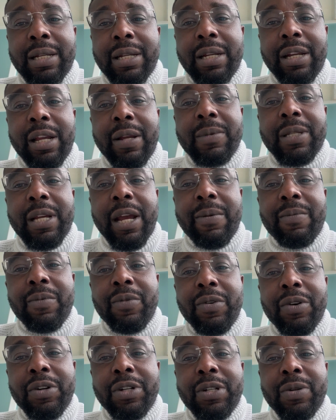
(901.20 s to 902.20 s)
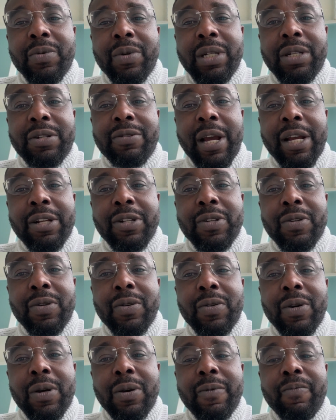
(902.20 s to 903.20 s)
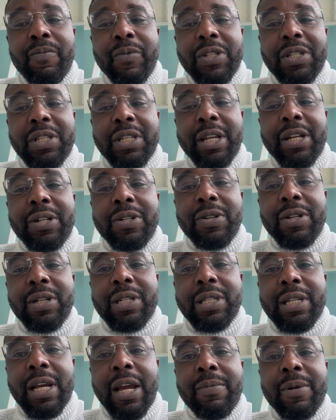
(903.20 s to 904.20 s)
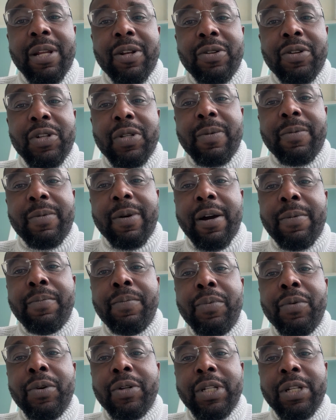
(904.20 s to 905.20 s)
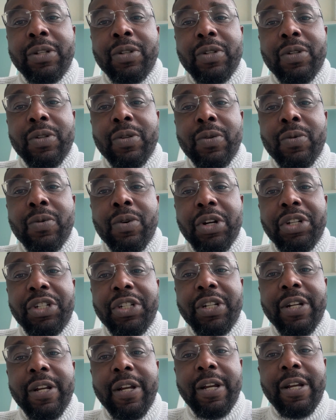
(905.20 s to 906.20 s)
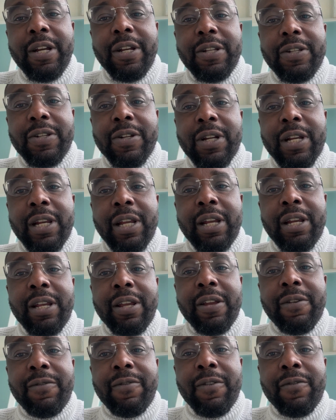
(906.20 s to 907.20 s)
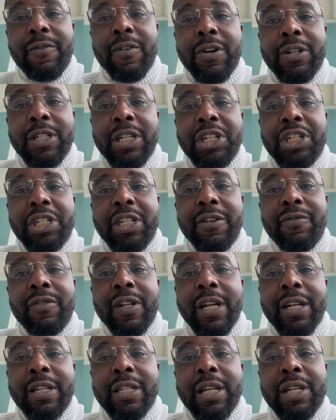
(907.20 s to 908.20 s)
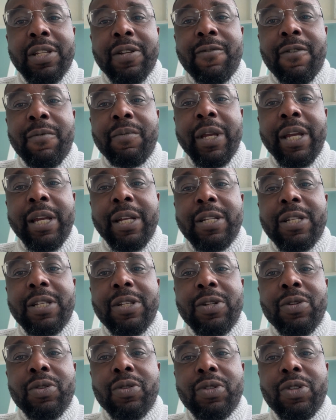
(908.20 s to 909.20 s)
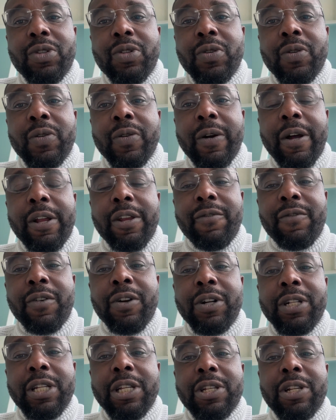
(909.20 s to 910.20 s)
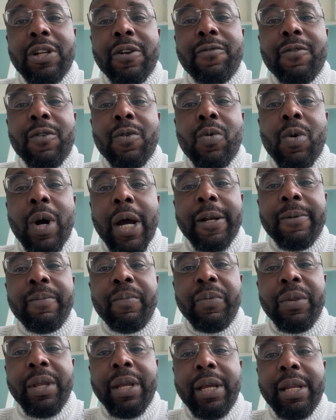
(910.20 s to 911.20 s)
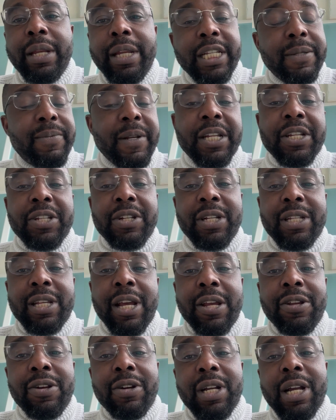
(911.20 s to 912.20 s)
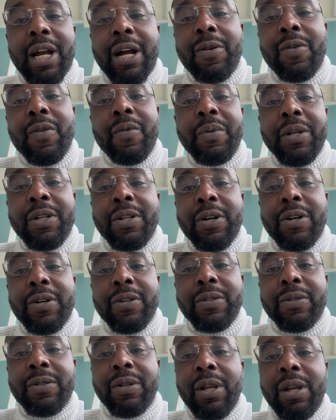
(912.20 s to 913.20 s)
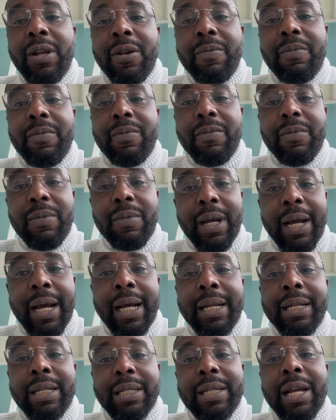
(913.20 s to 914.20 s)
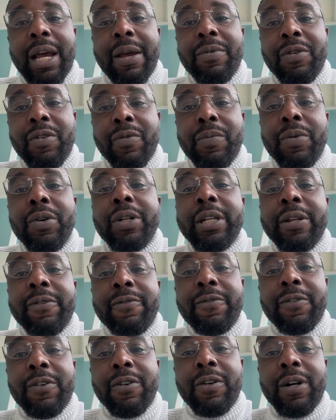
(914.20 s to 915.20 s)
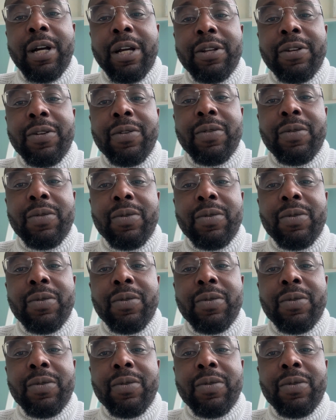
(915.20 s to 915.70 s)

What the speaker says: in the name Time Wash, we try to stick to the time that those people are booked into wash. So clearly, if you've got a shift that takes you from 8 to 2 and you've got a slot for 1, the expectation is that your car will be done at the time you booked in for, and